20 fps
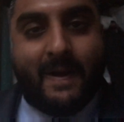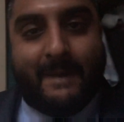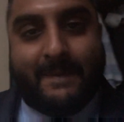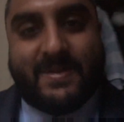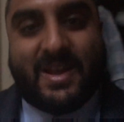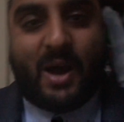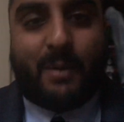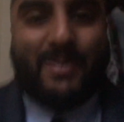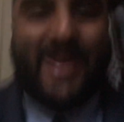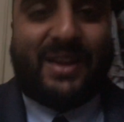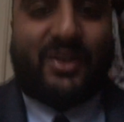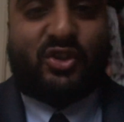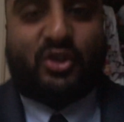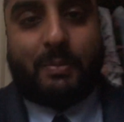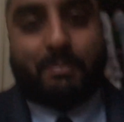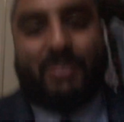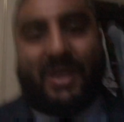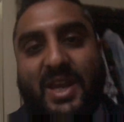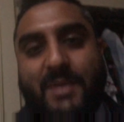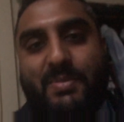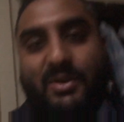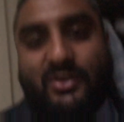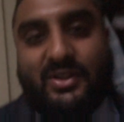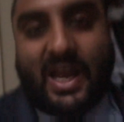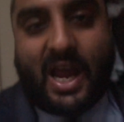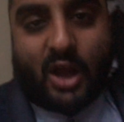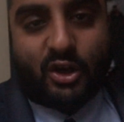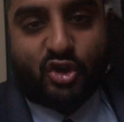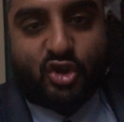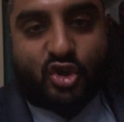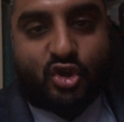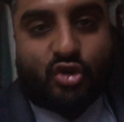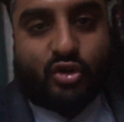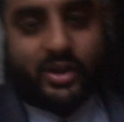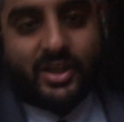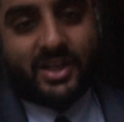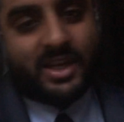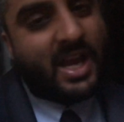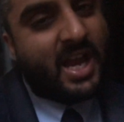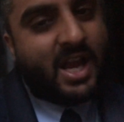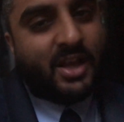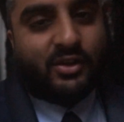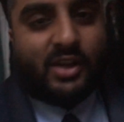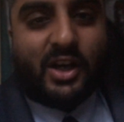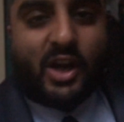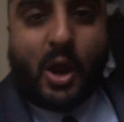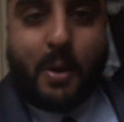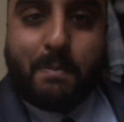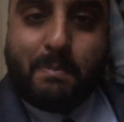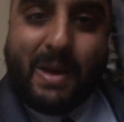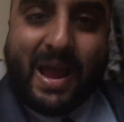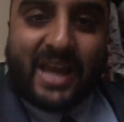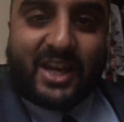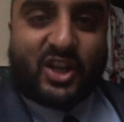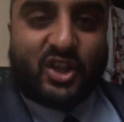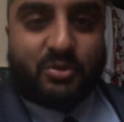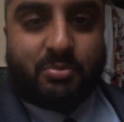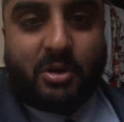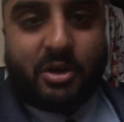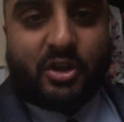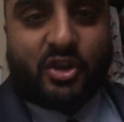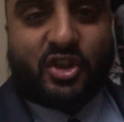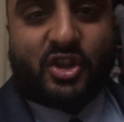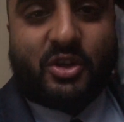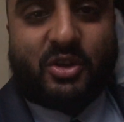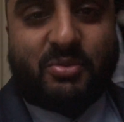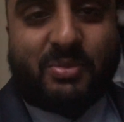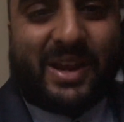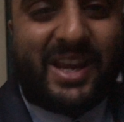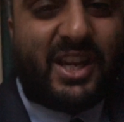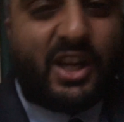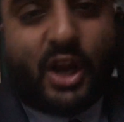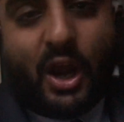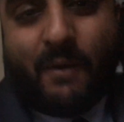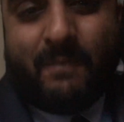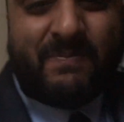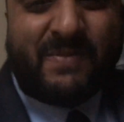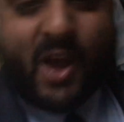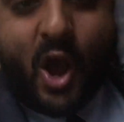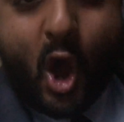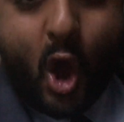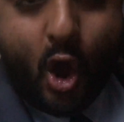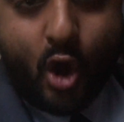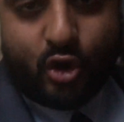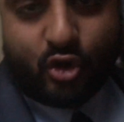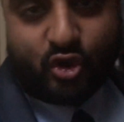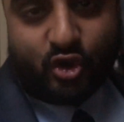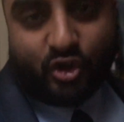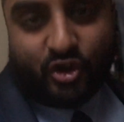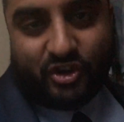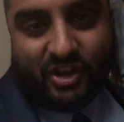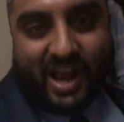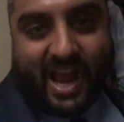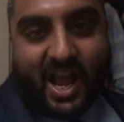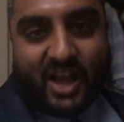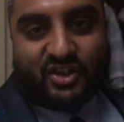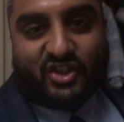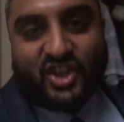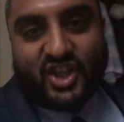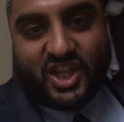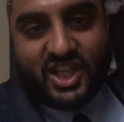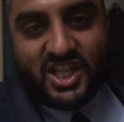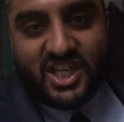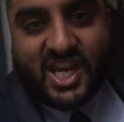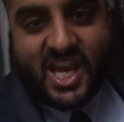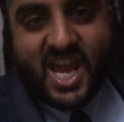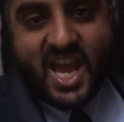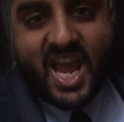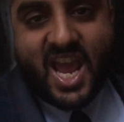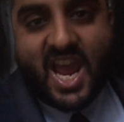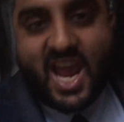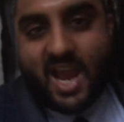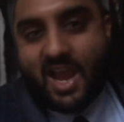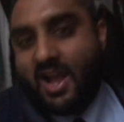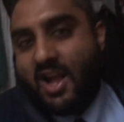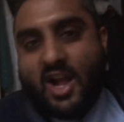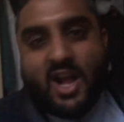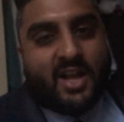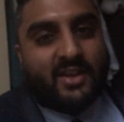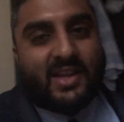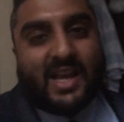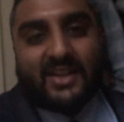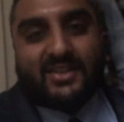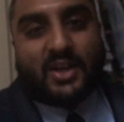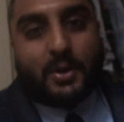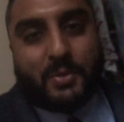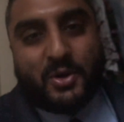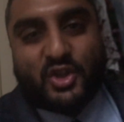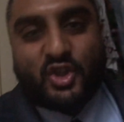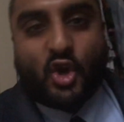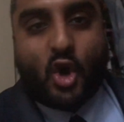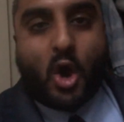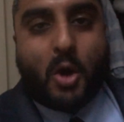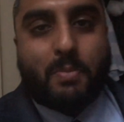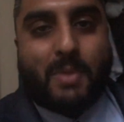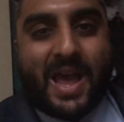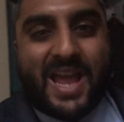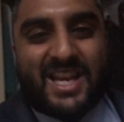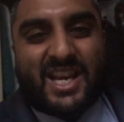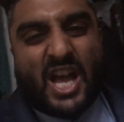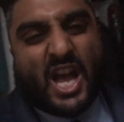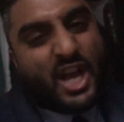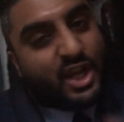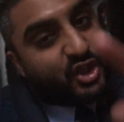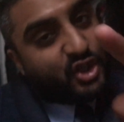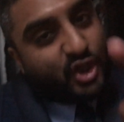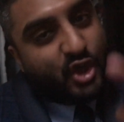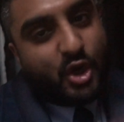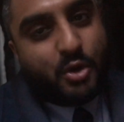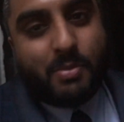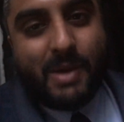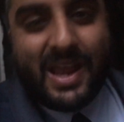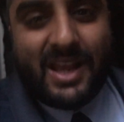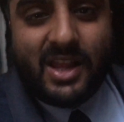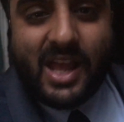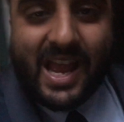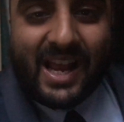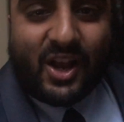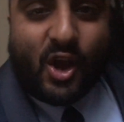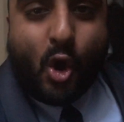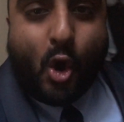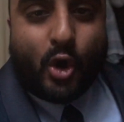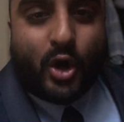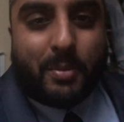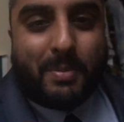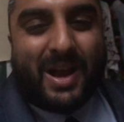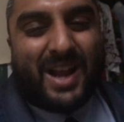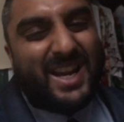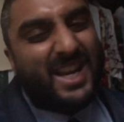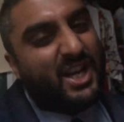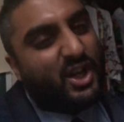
Now, I met some people down the street. They don't make as much as me, you know, 100,000 a year. That's how much I make. Do you make that kind of money?